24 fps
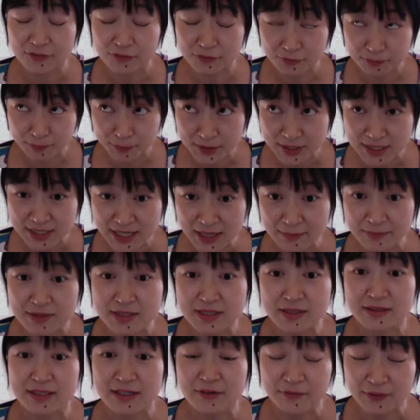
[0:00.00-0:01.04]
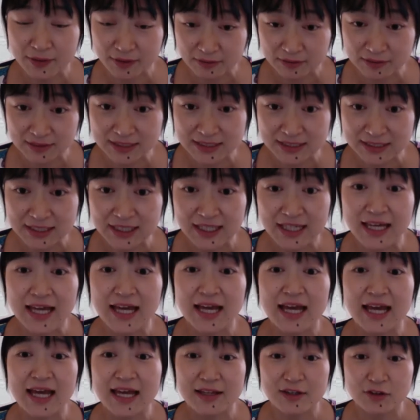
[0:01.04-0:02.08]
percept difficulty
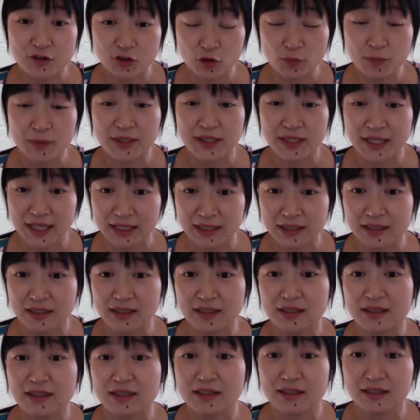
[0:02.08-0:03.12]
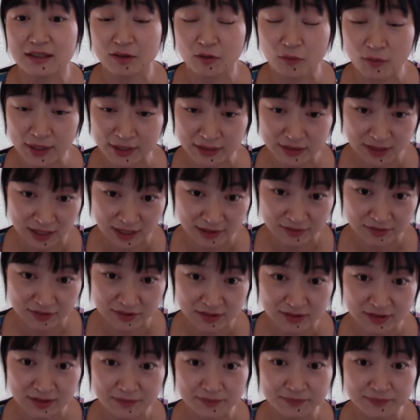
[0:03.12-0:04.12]
in solving get the correct answers.